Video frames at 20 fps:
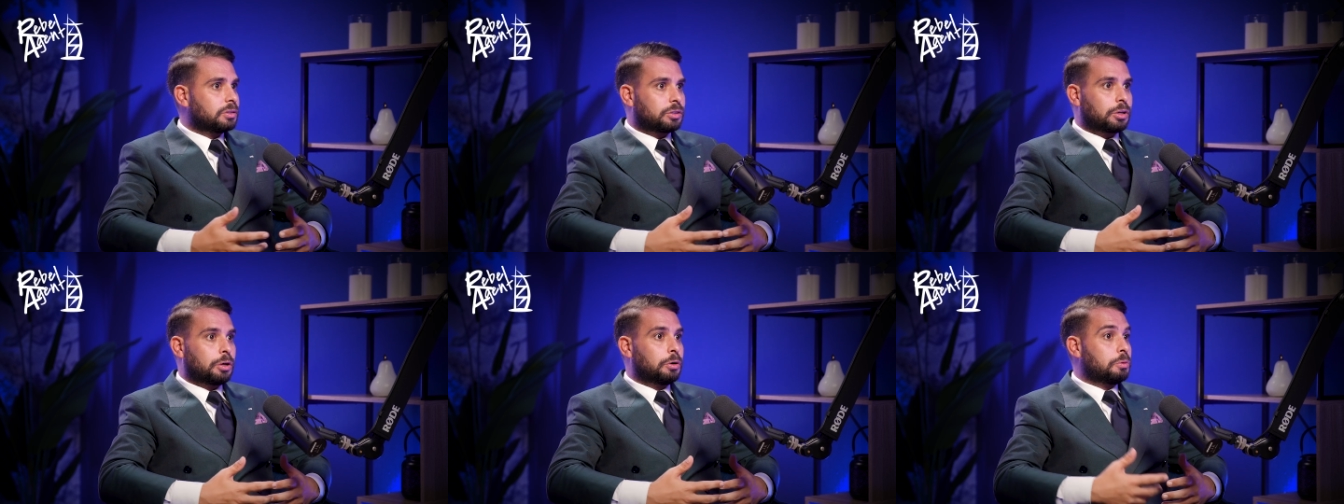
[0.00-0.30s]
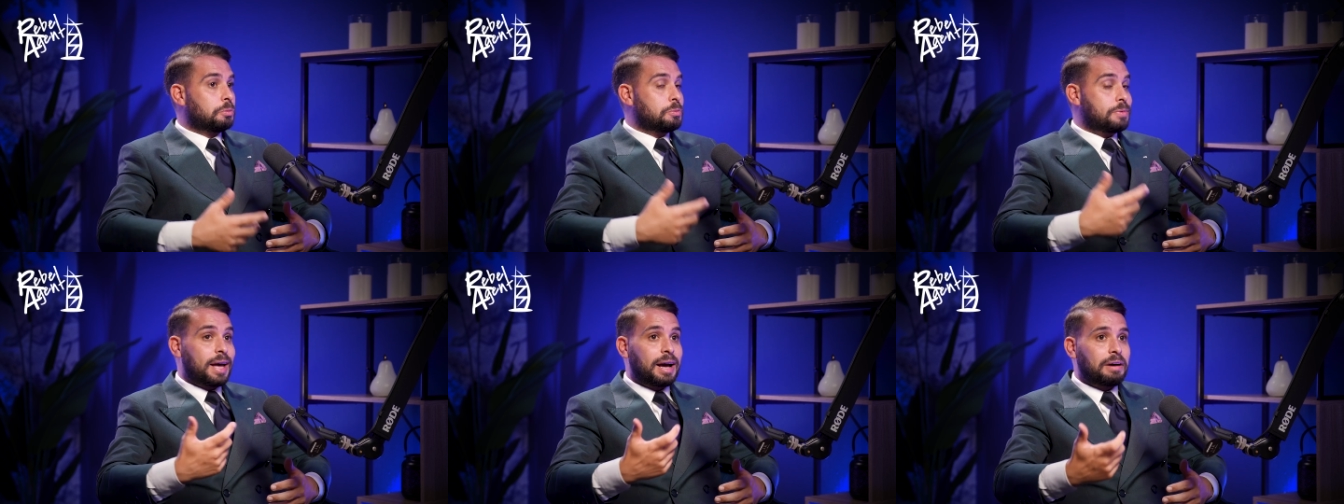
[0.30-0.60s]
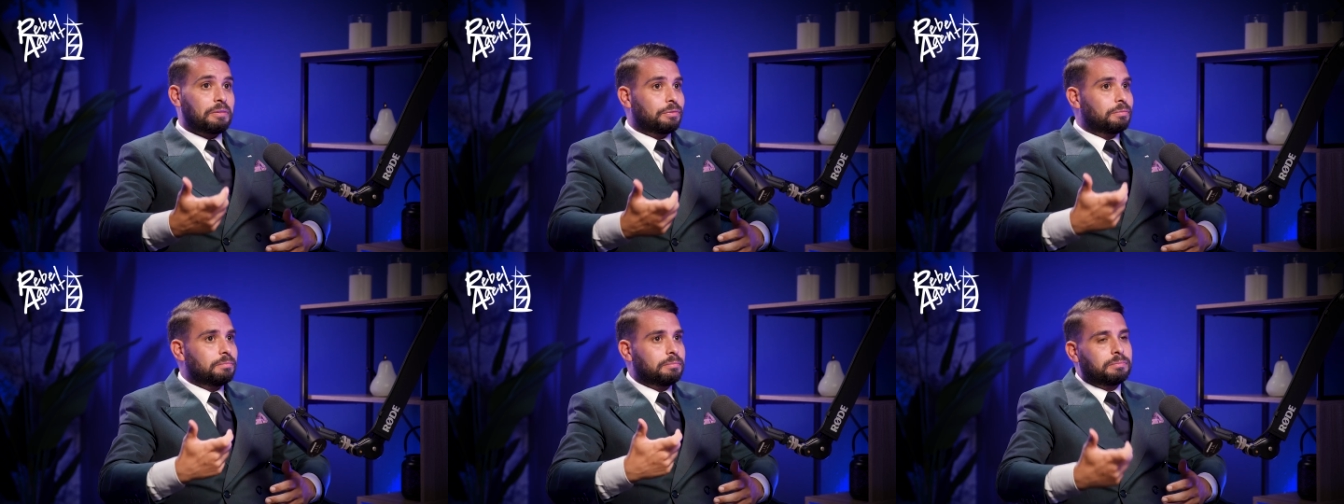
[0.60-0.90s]
So
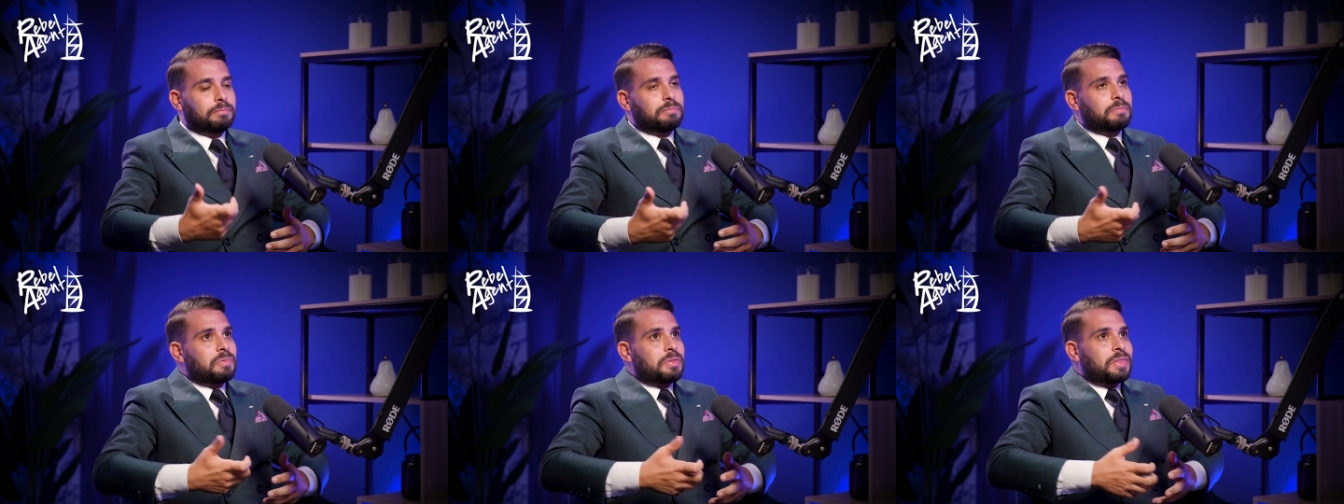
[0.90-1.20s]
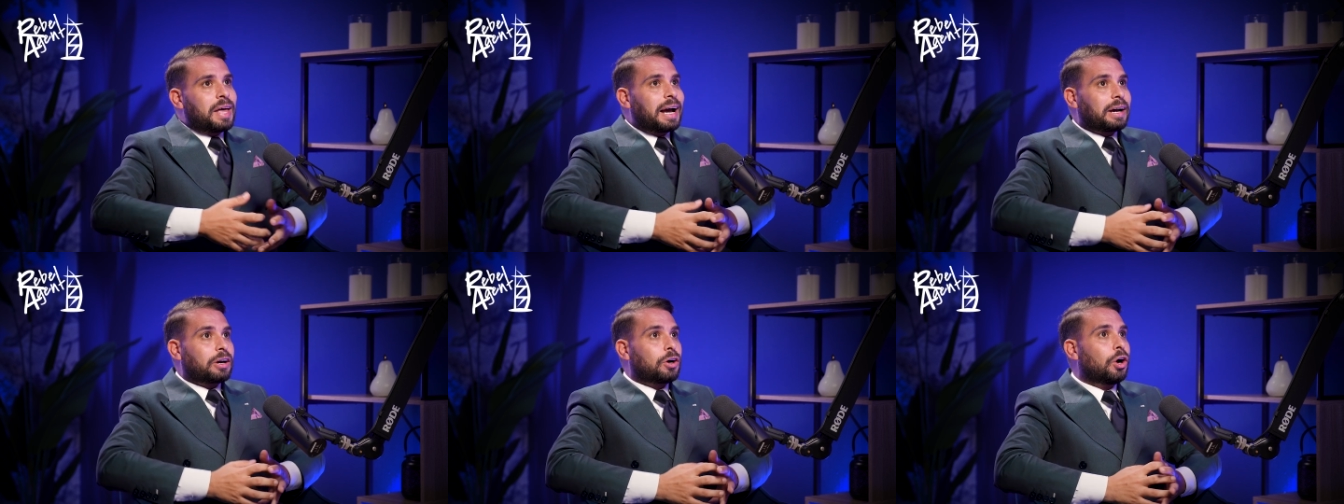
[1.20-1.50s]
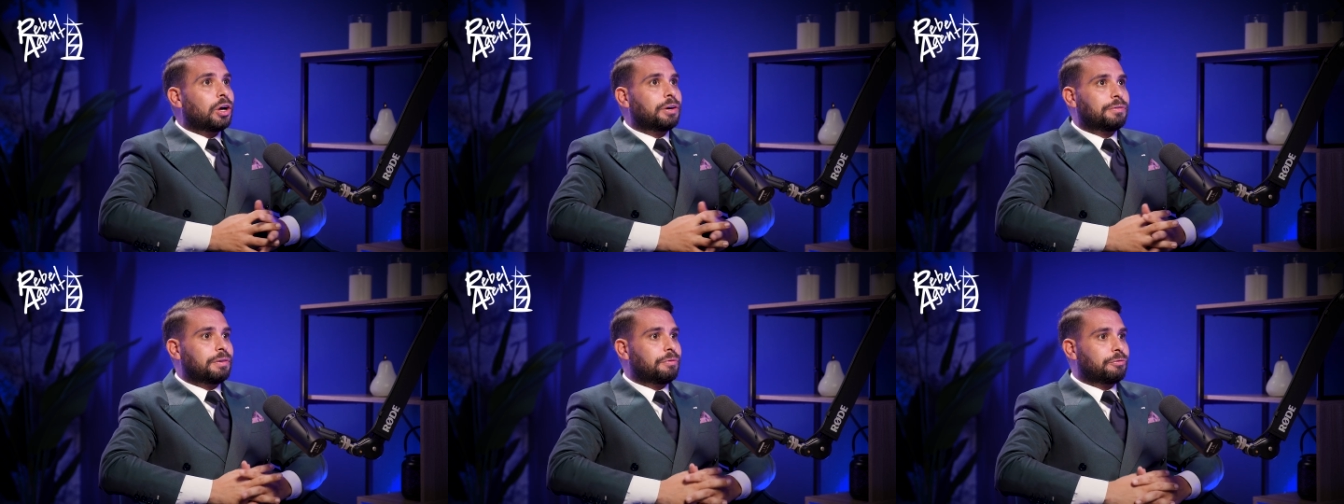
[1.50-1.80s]
that
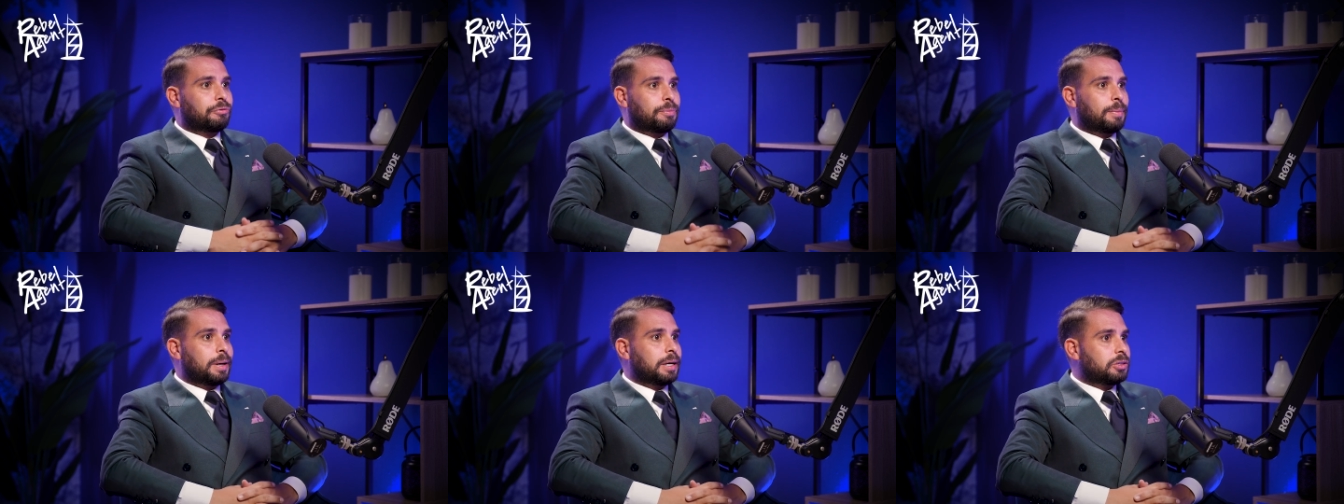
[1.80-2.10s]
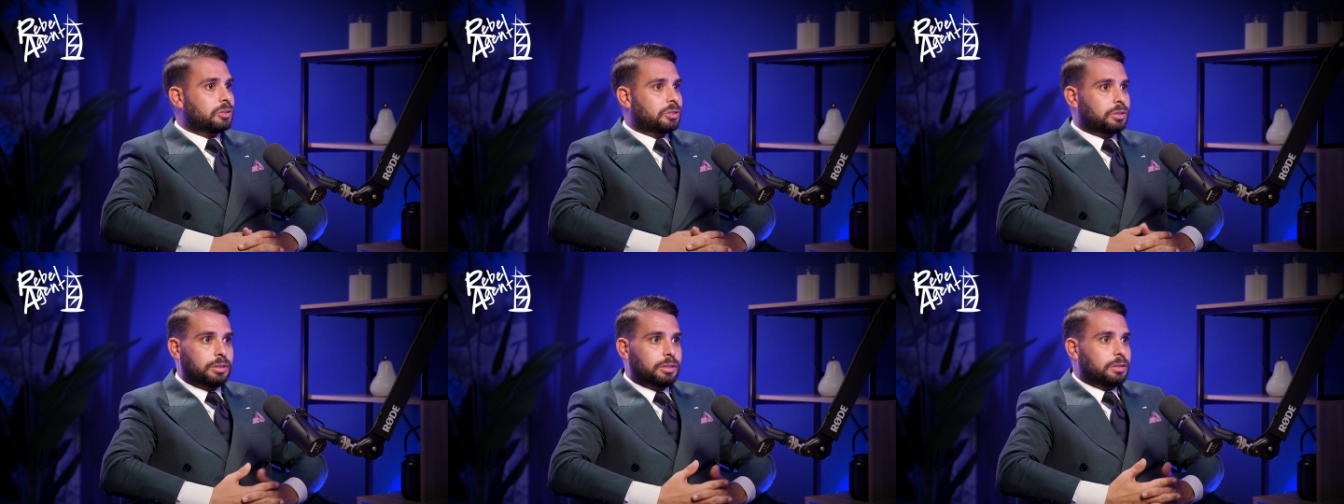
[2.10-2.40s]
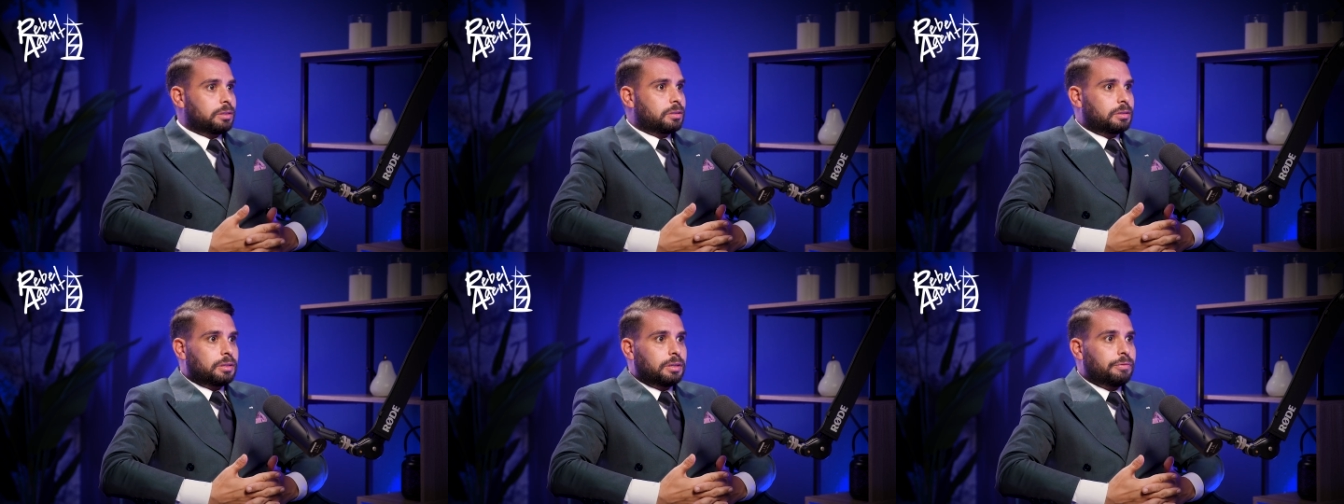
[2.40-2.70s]
kind of information
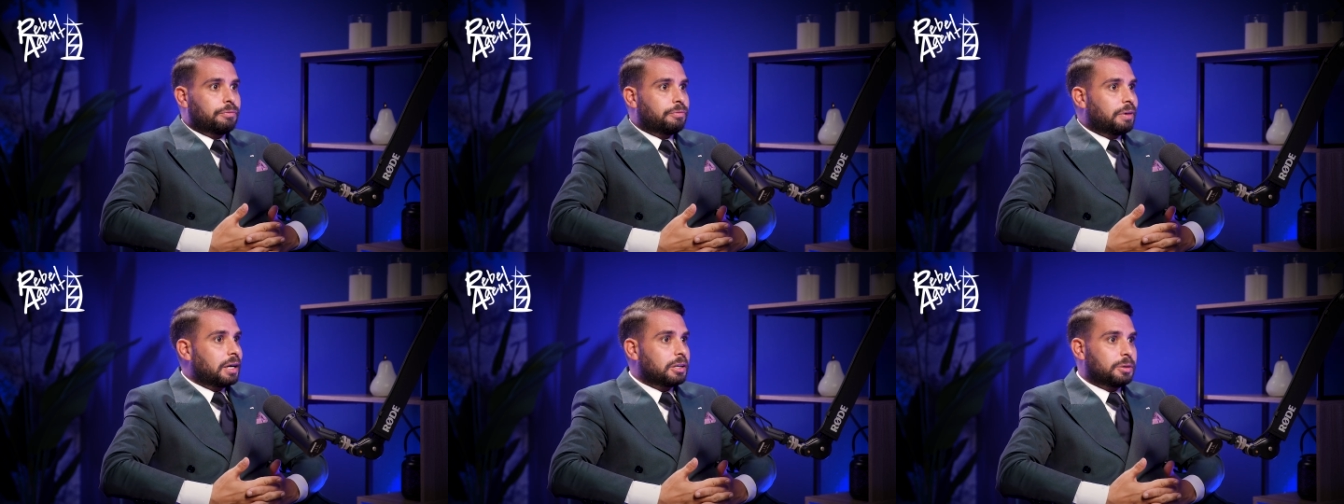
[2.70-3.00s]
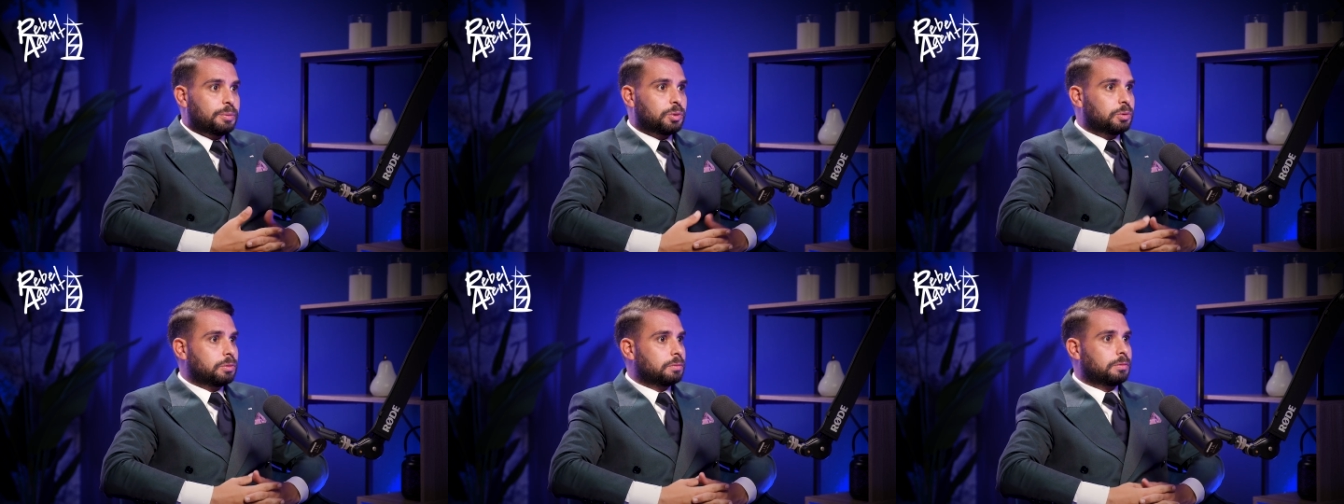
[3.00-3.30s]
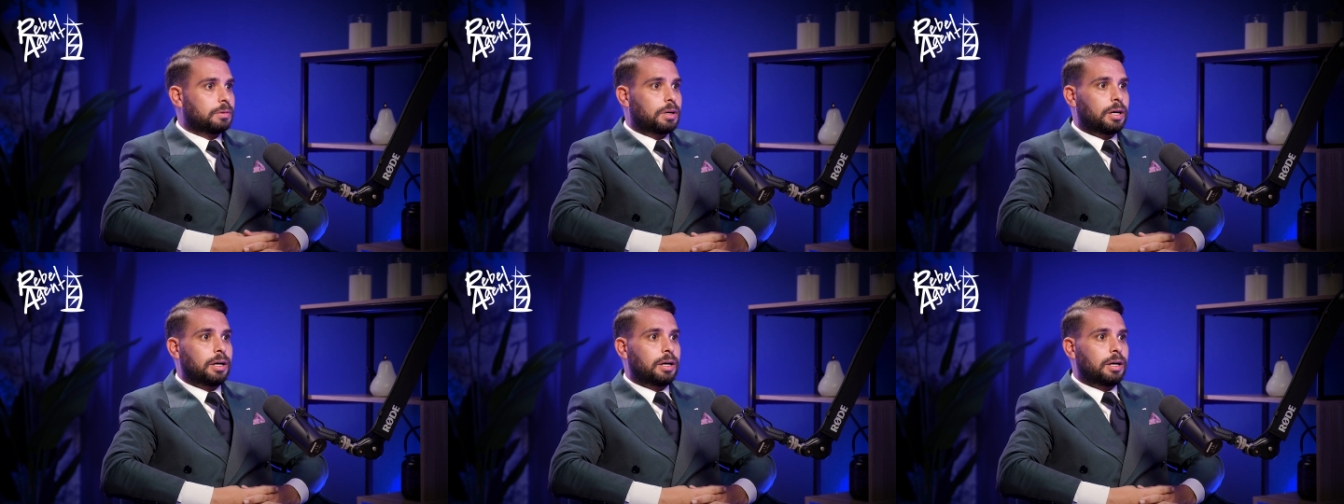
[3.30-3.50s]
is invaluable